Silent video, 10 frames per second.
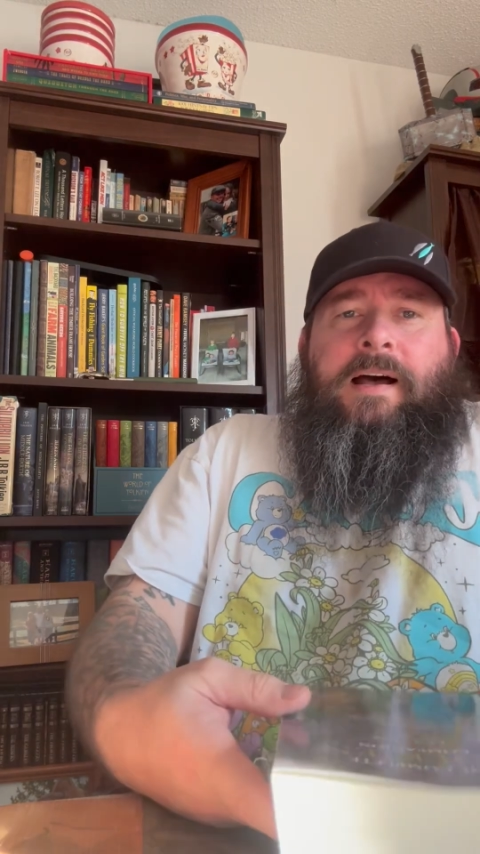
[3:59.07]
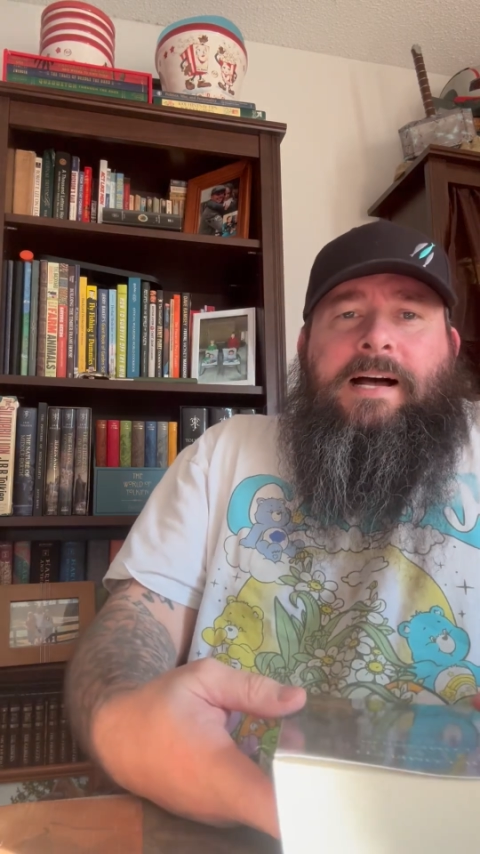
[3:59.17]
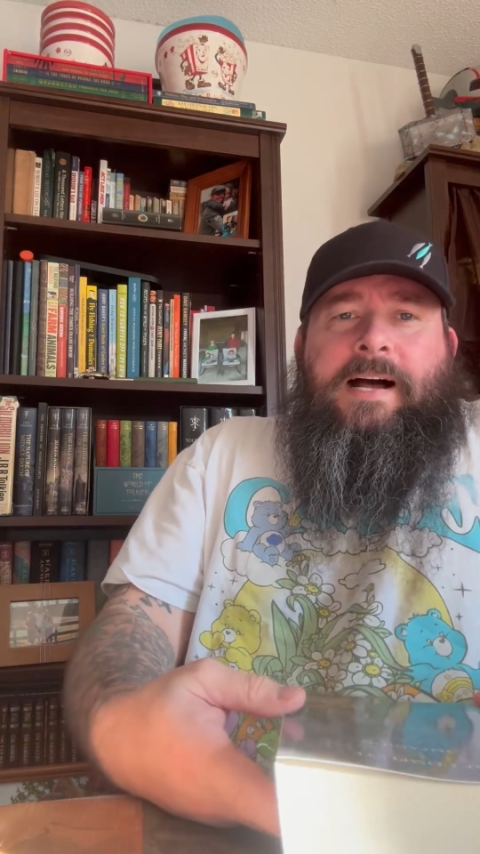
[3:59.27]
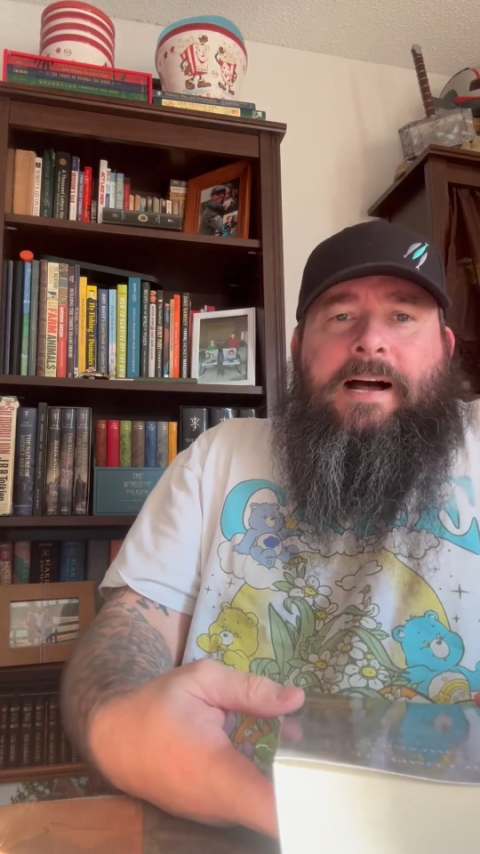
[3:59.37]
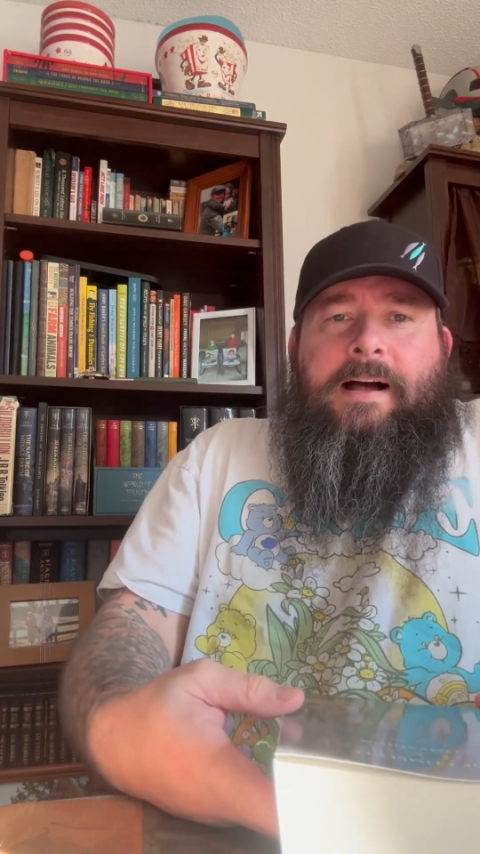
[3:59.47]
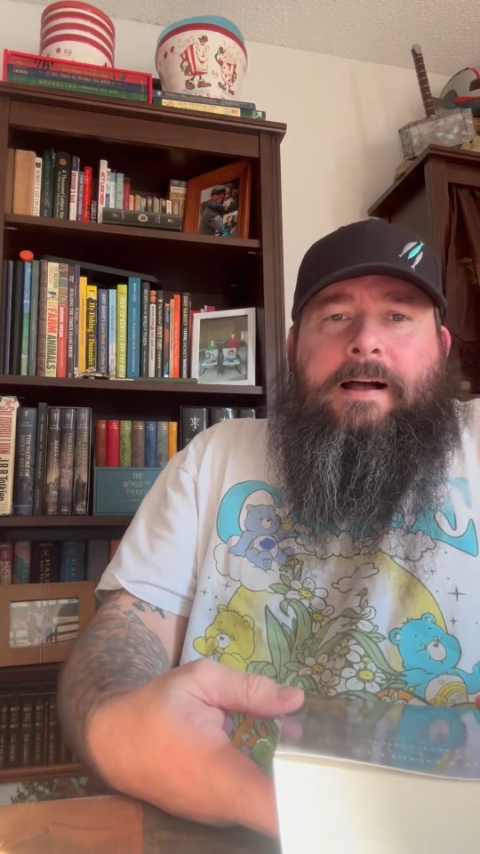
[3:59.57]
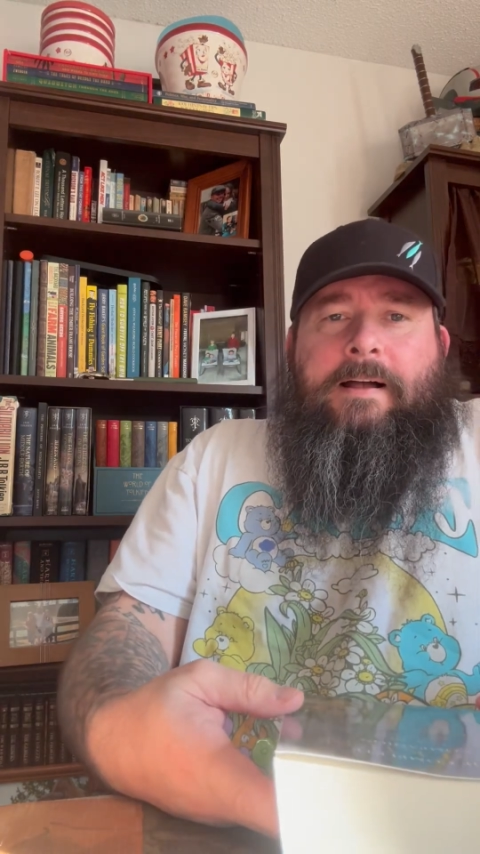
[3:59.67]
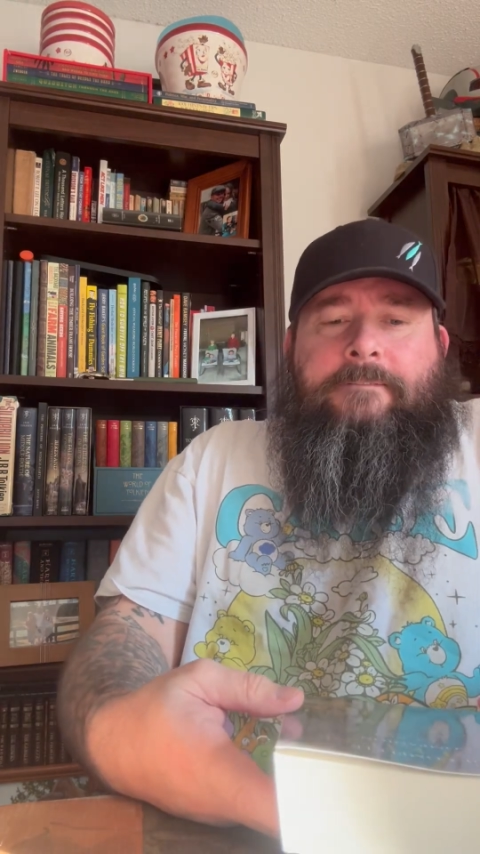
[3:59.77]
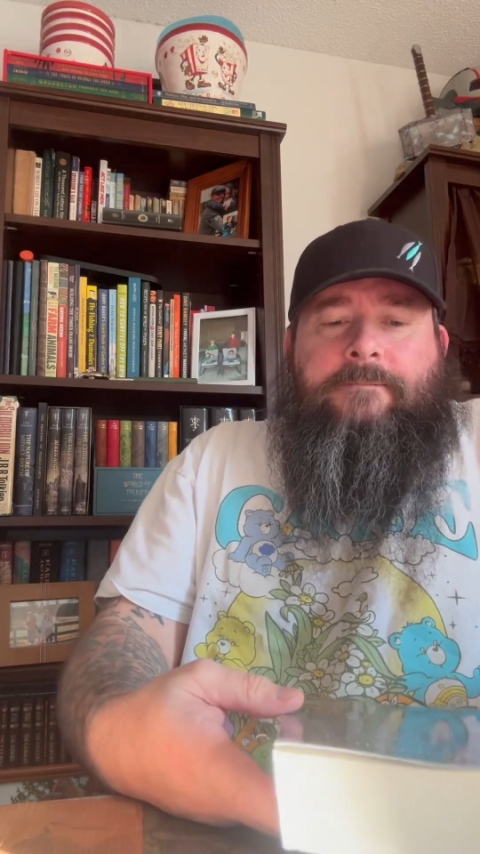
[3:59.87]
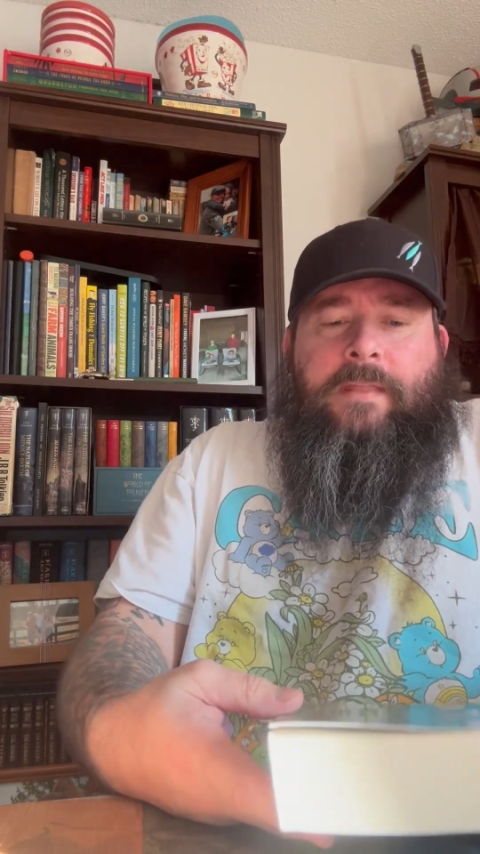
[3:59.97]

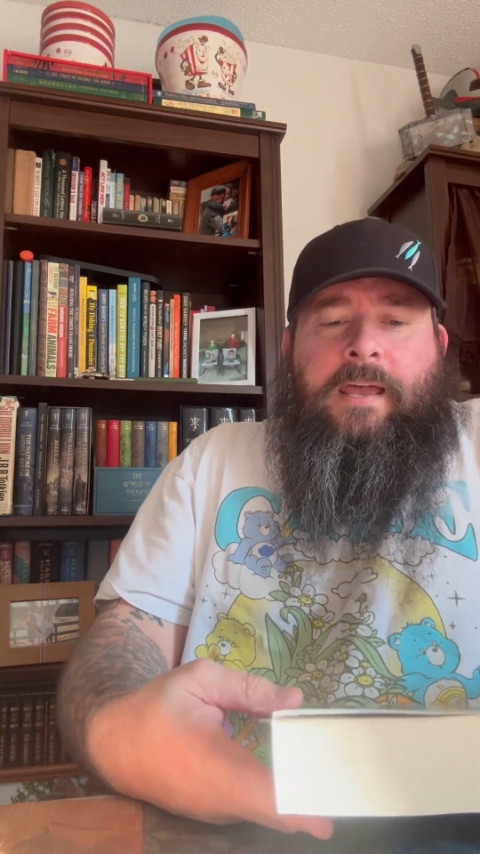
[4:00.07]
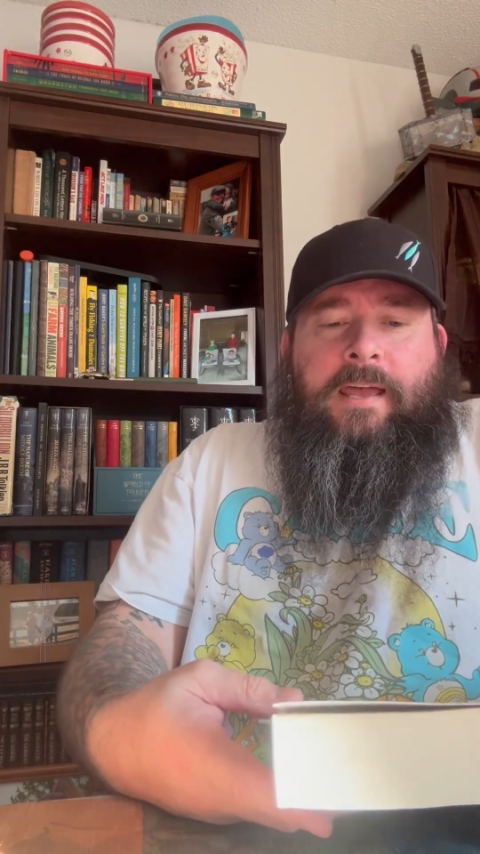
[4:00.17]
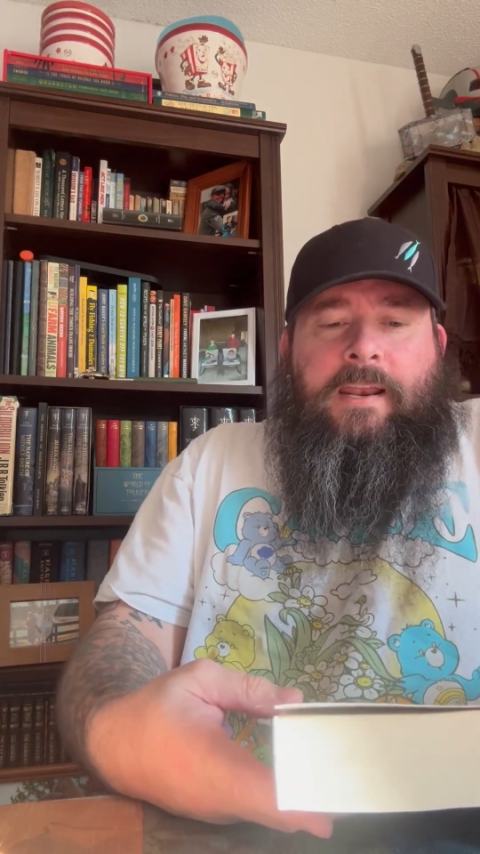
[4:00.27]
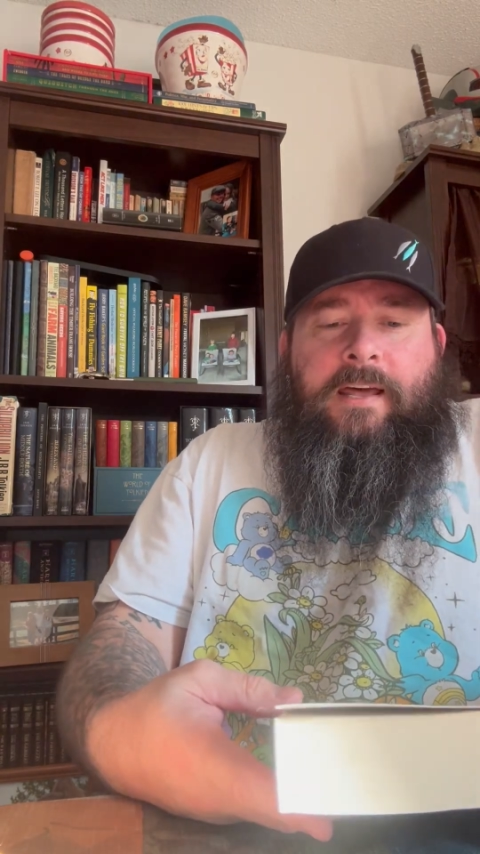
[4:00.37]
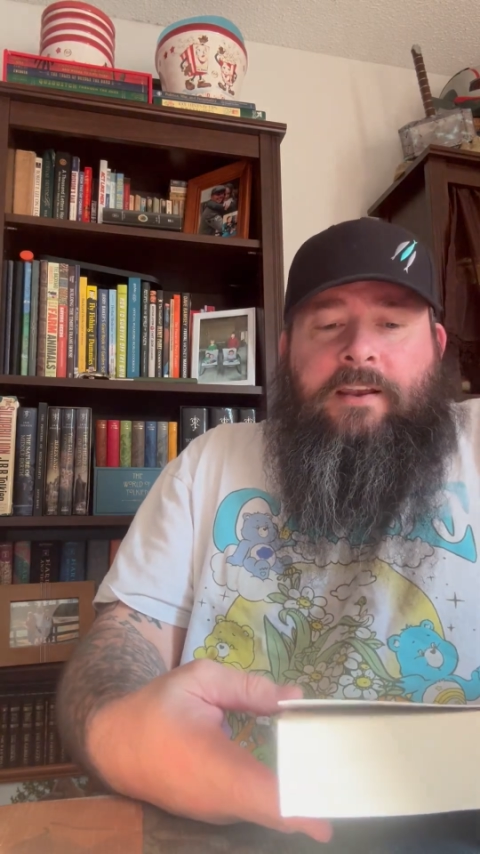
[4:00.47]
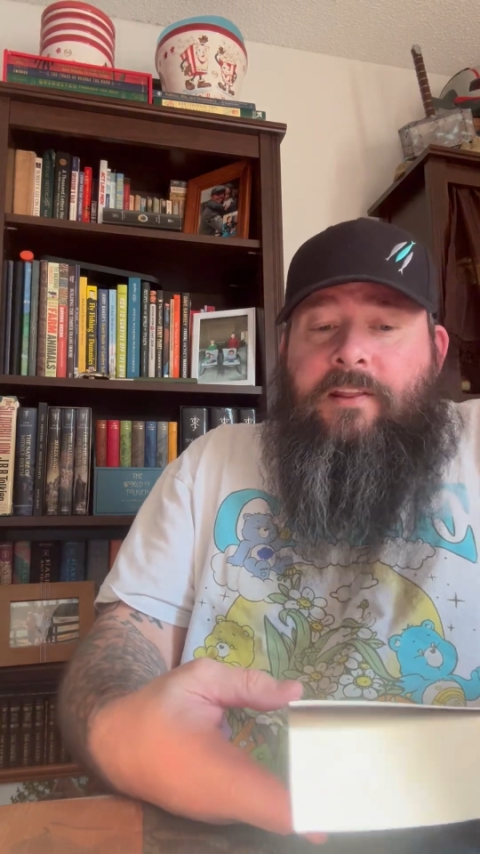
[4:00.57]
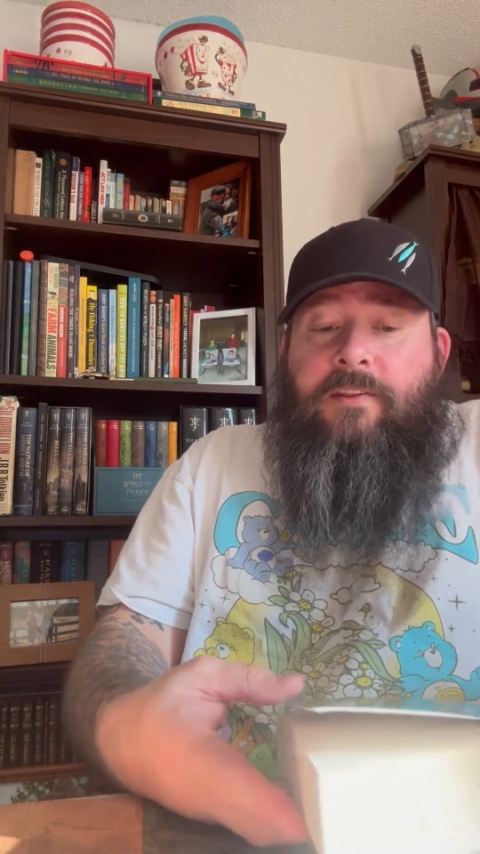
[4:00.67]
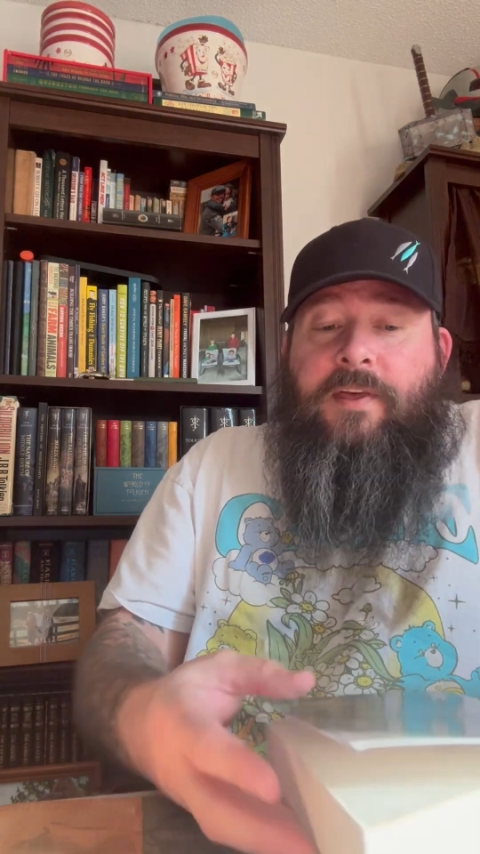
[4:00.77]
And another